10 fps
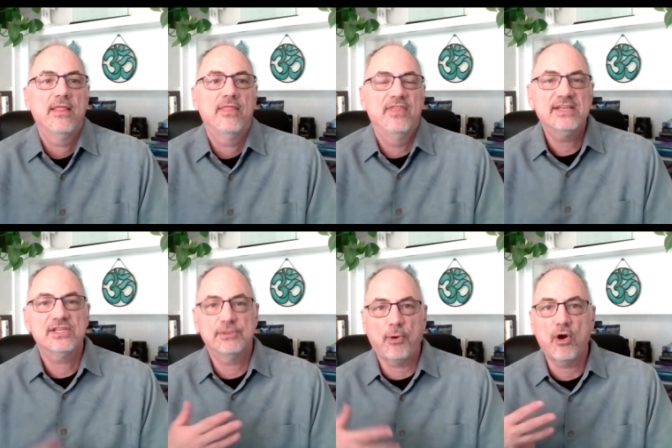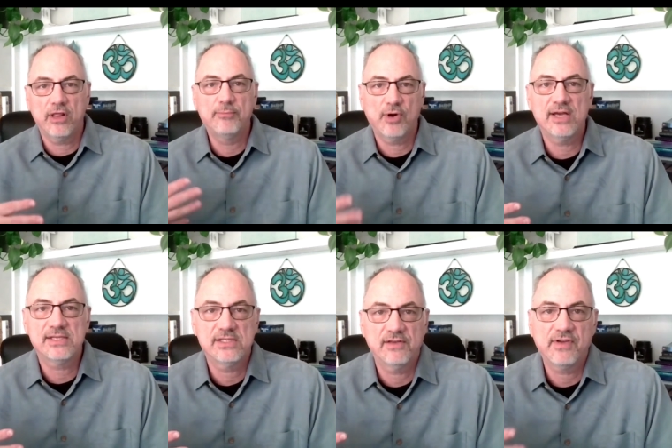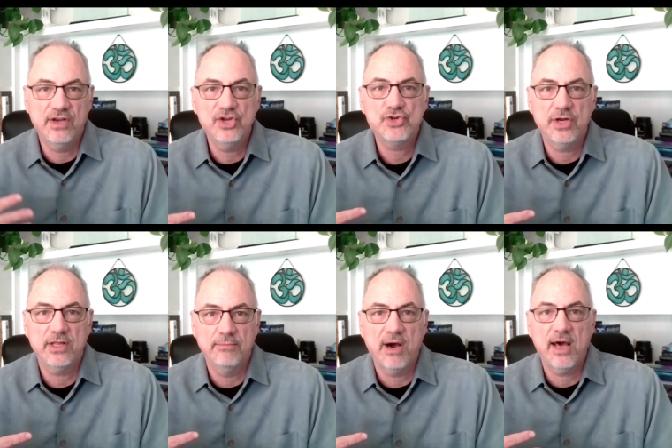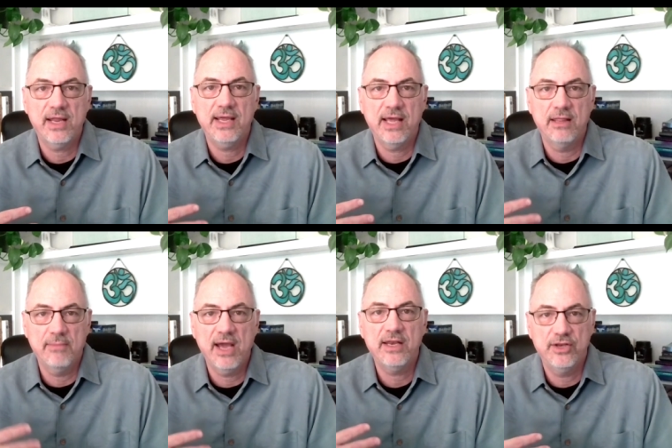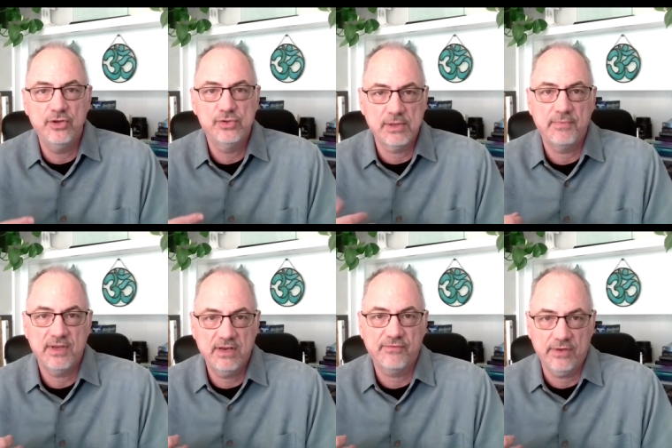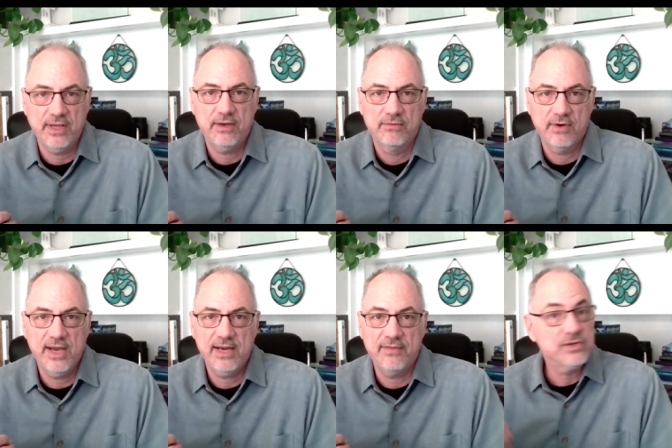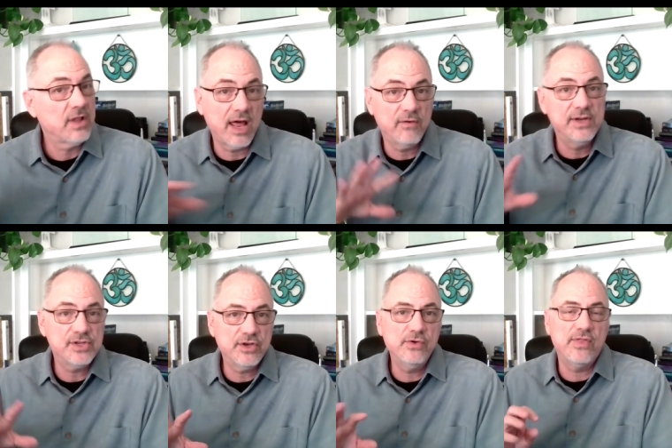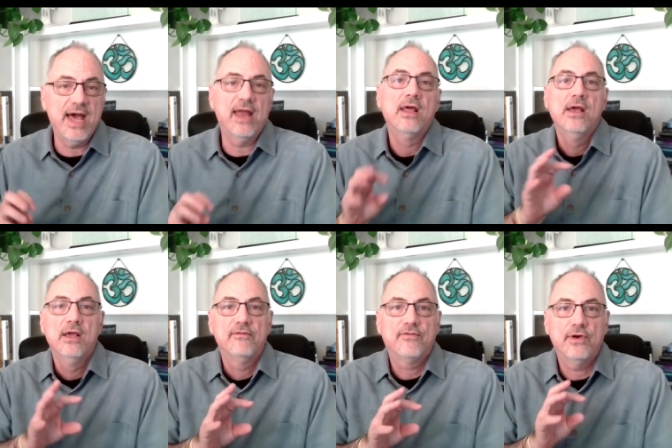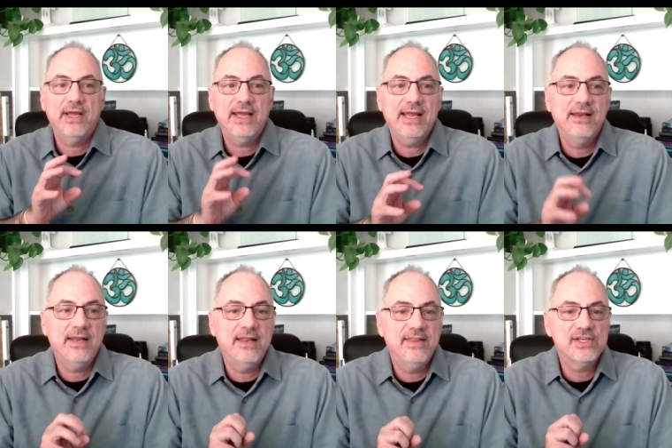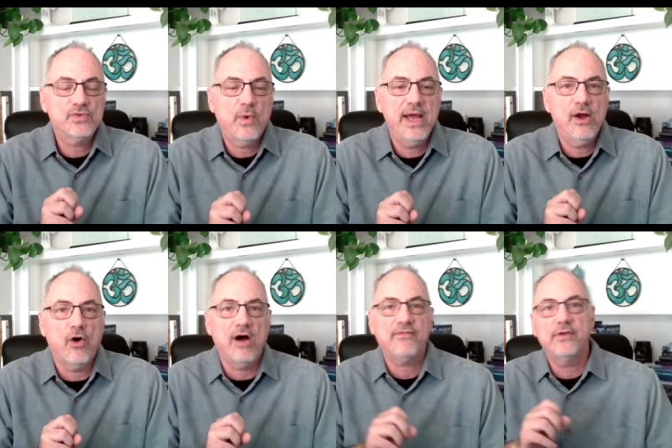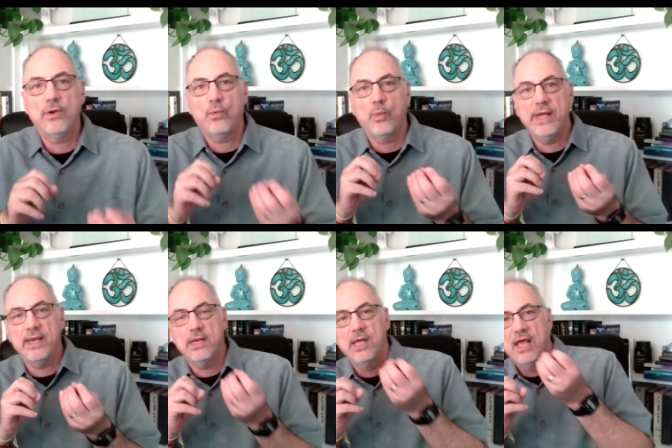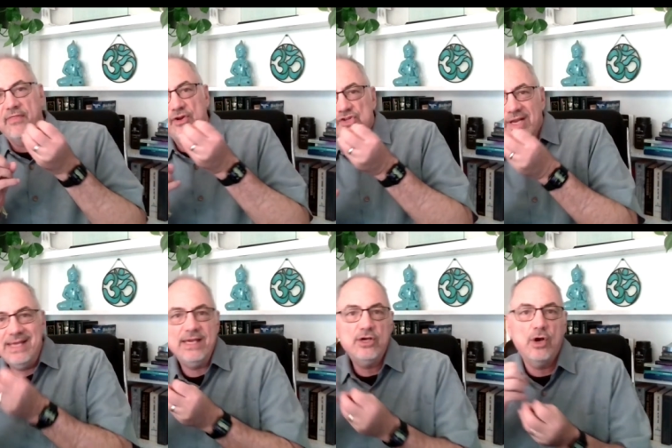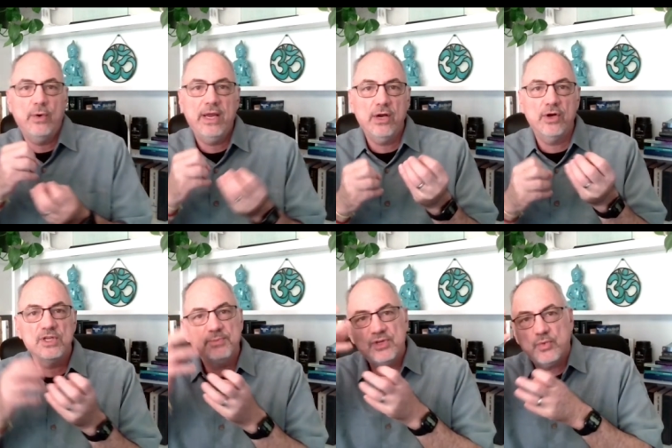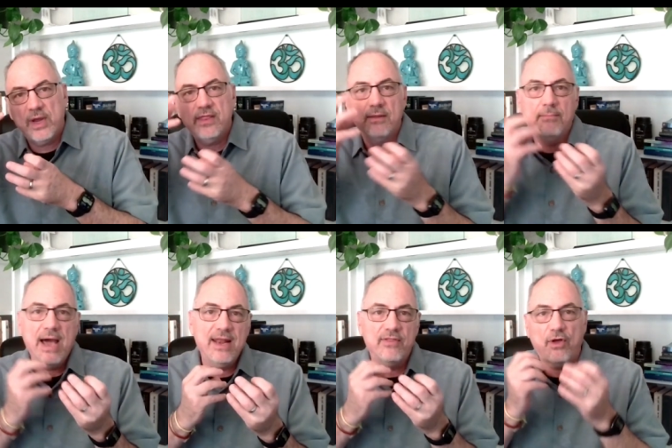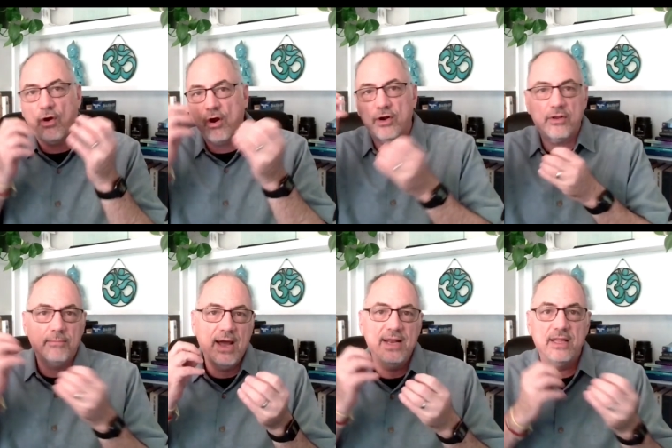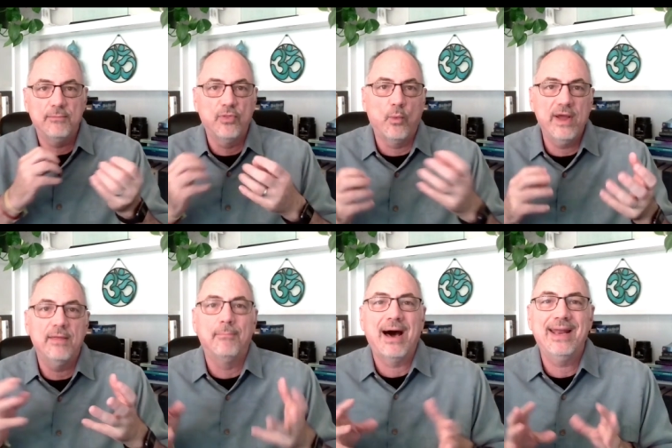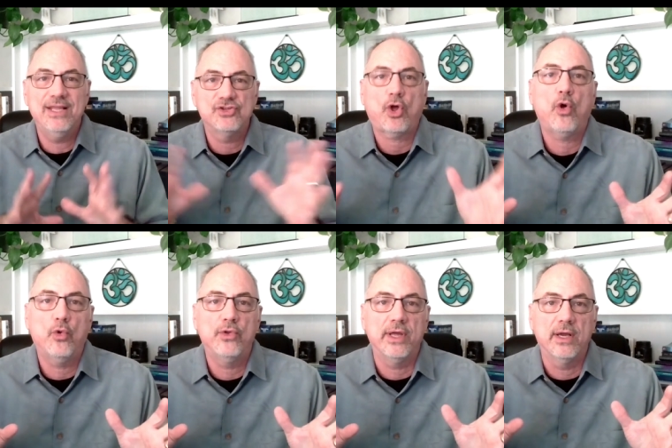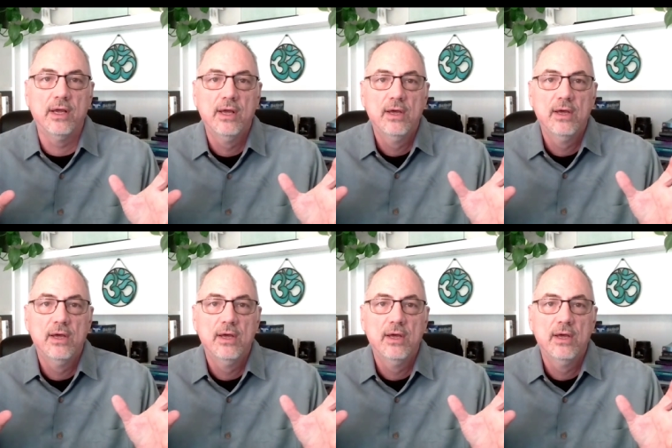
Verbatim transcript: this is a part of the process of conditioning the body and the mind to do something differently, right? And there's a lot of ways to do that. For in, in this way, often when there's an incoherence between the mind and the heart or the mind and the, the way the body is holding